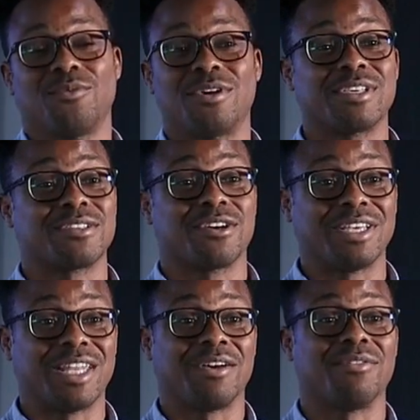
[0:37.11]
Once I saw
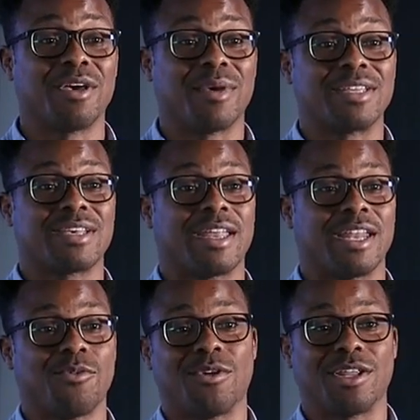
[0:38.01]
he loved them, I
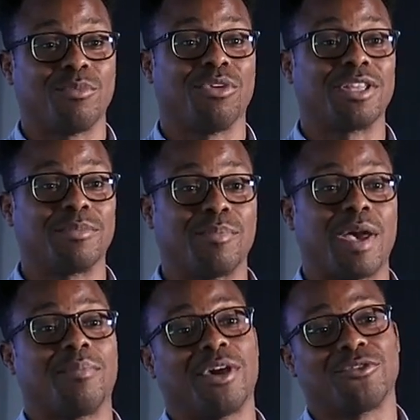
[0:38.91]
decided I wanted to bring them to
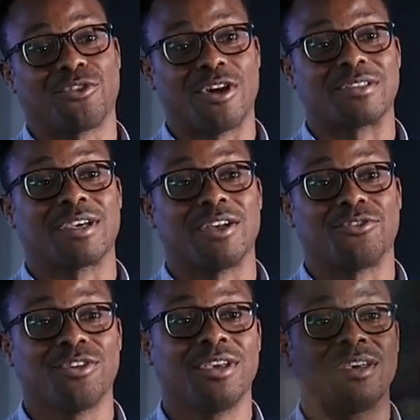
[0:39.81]
pet parents across the country.